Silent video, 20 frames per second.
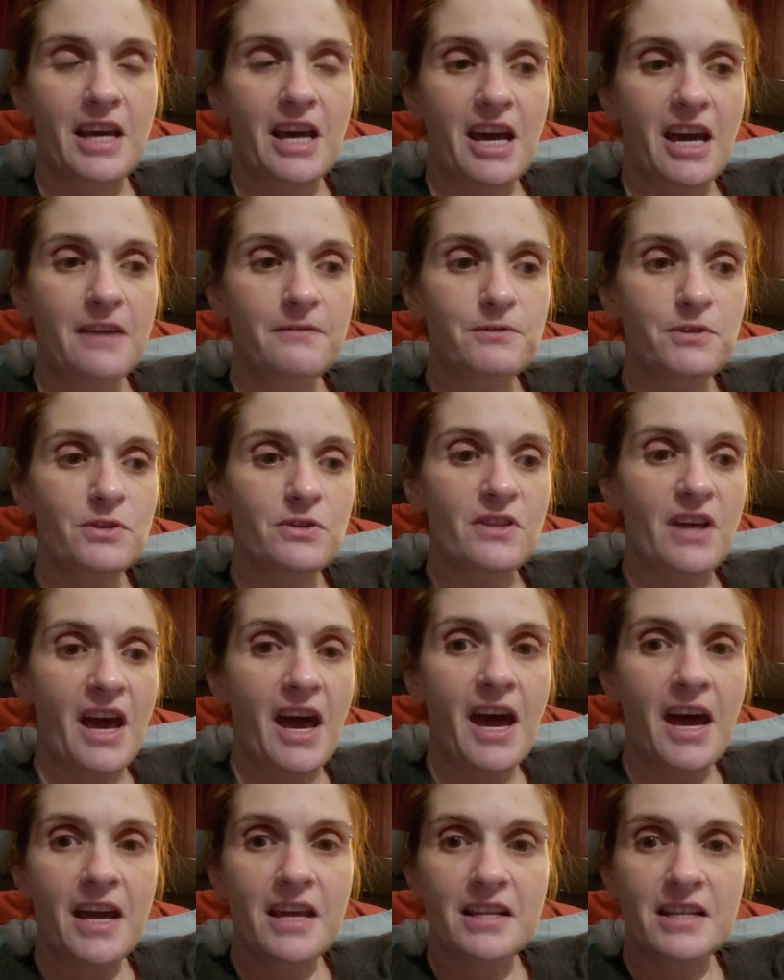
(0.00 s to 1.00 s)
After
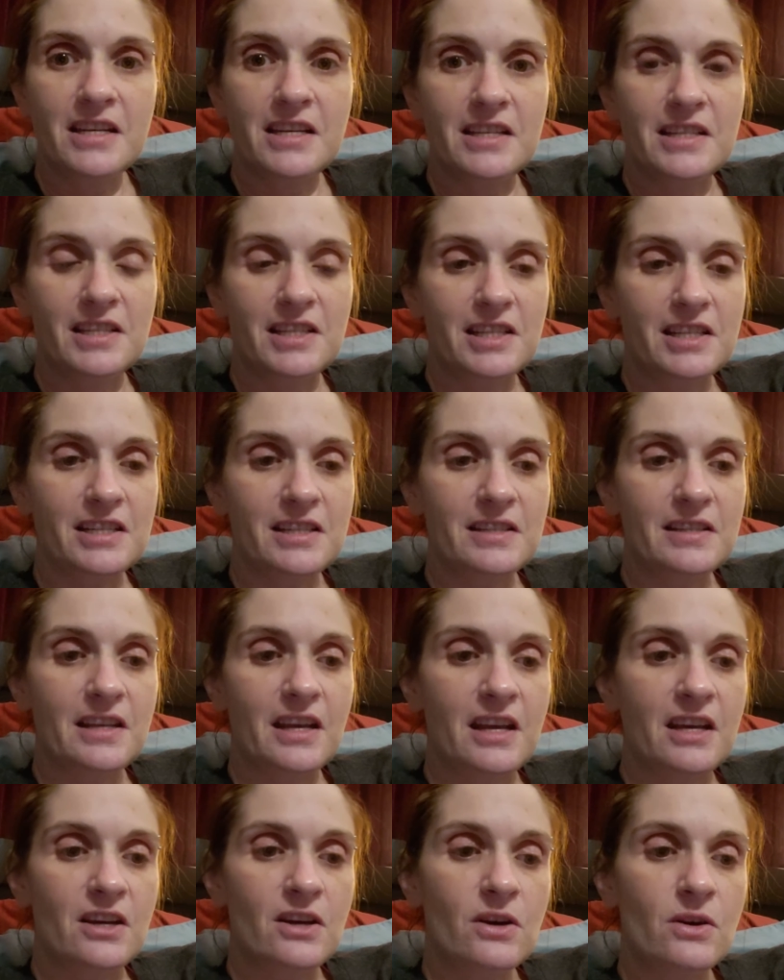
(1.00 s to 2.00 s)
that, it's just
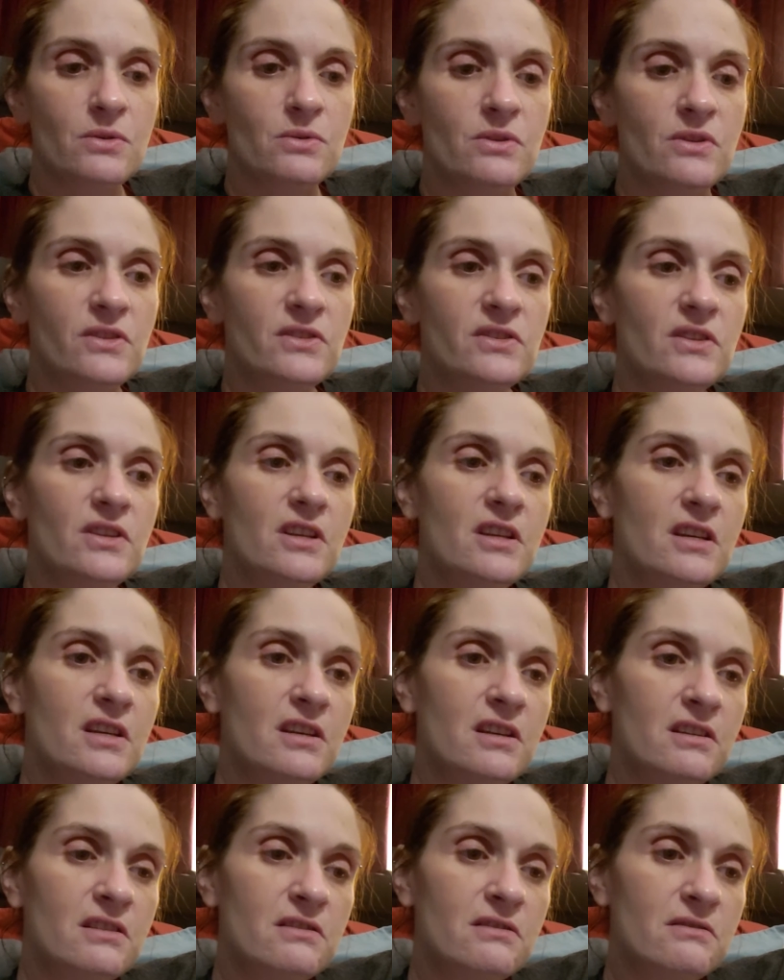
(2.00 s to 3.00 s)
like, oh, this
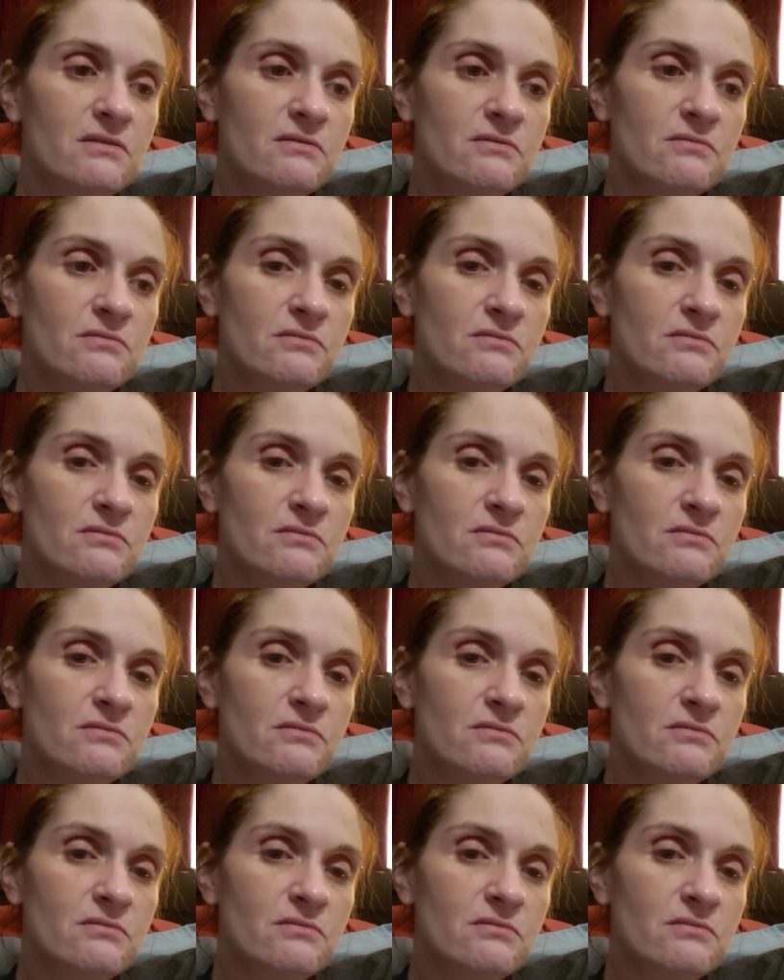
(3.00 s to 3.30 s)
again.